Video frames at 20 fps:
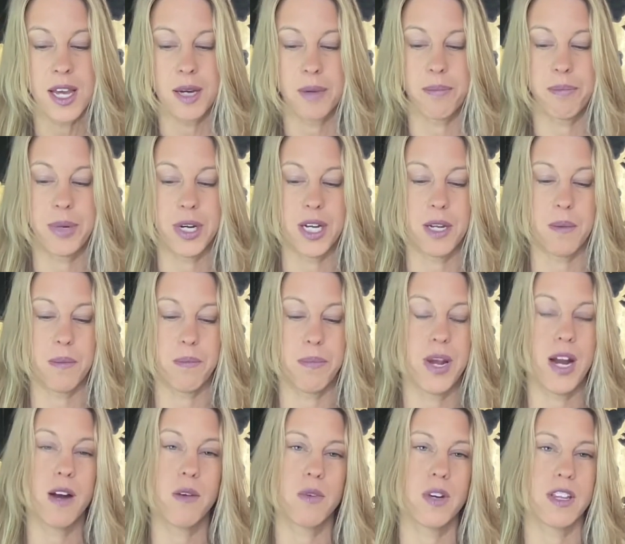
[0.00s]
but
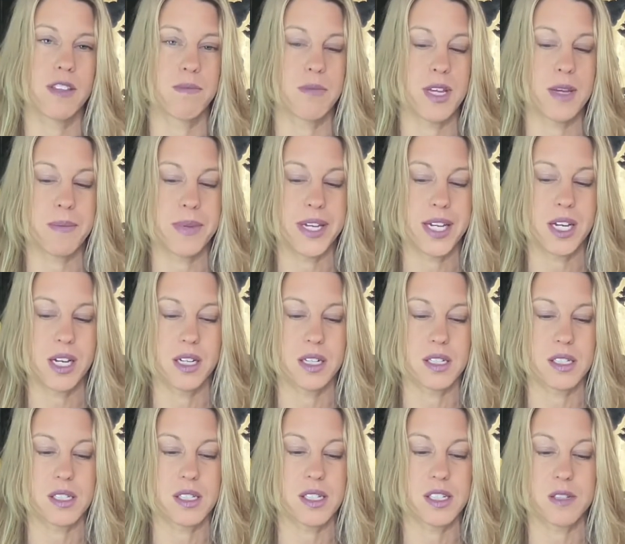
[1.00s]
bear with me
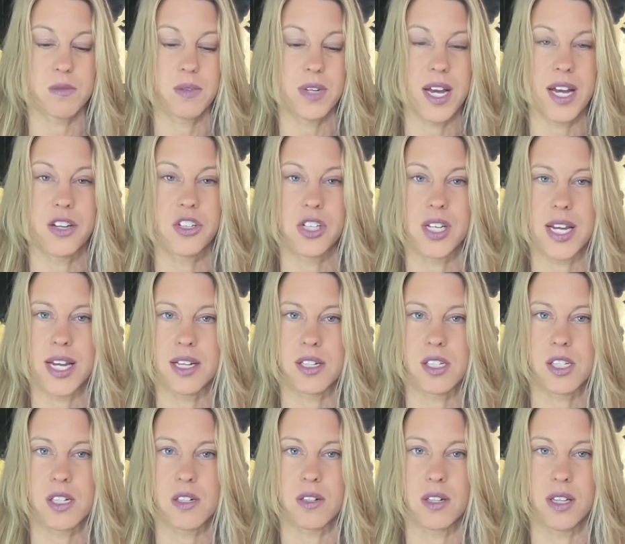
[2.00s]
because this will actually
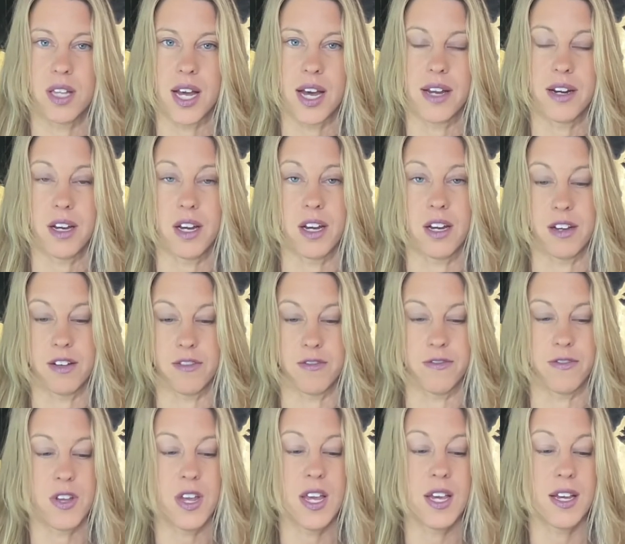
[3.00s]
answer a lot of